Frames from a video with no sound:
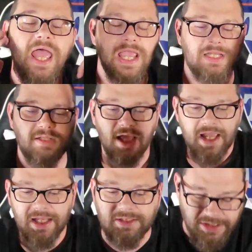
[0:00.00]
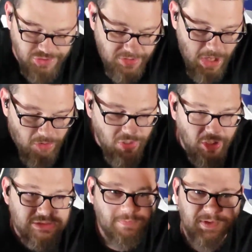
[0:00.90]
It does you no
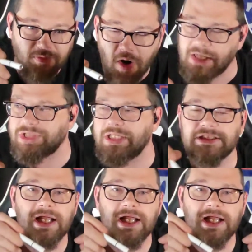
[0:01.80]
good to be watching this